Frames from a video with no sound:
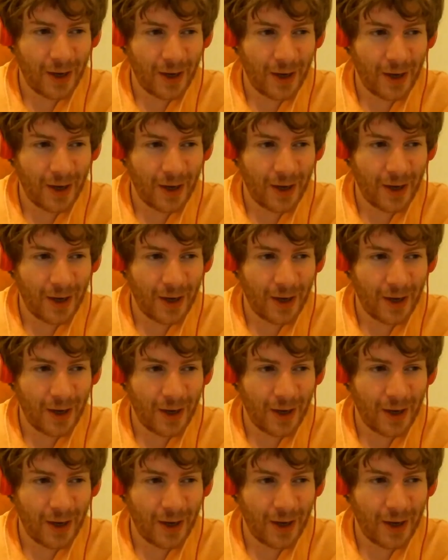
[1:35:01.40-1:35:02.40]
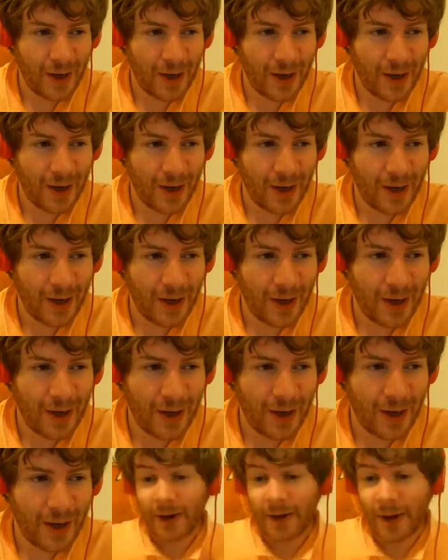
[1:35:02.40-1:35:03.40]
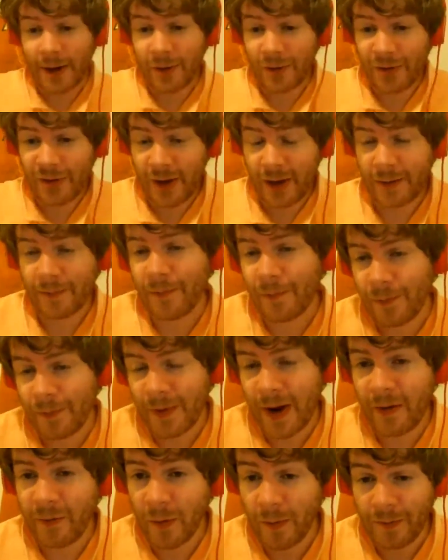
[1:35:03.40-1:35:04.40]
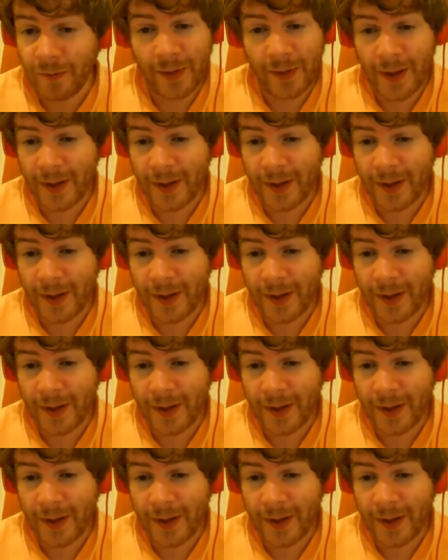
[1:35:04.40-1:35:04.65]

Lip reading: a completely different reaction, and that's fine. I understand.